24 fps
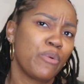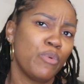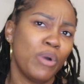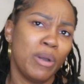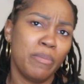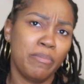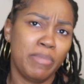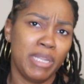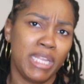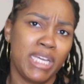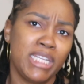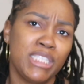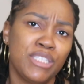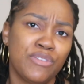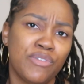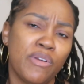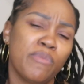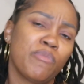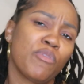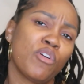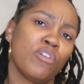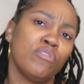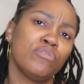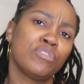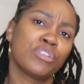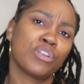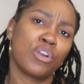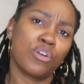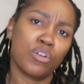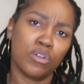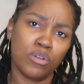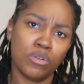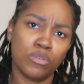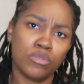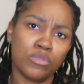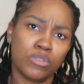what blends from Rose
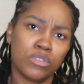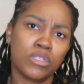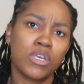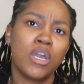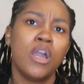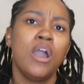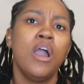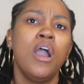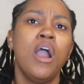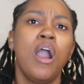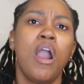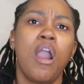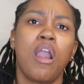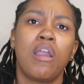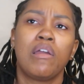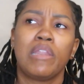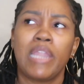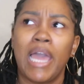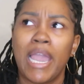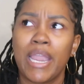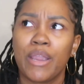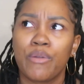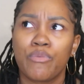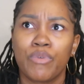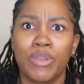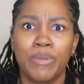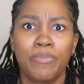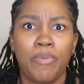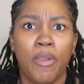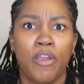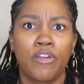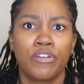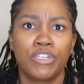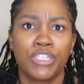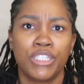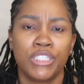Girls are, like,
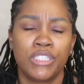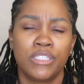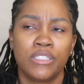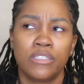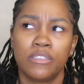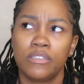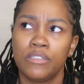repurchase,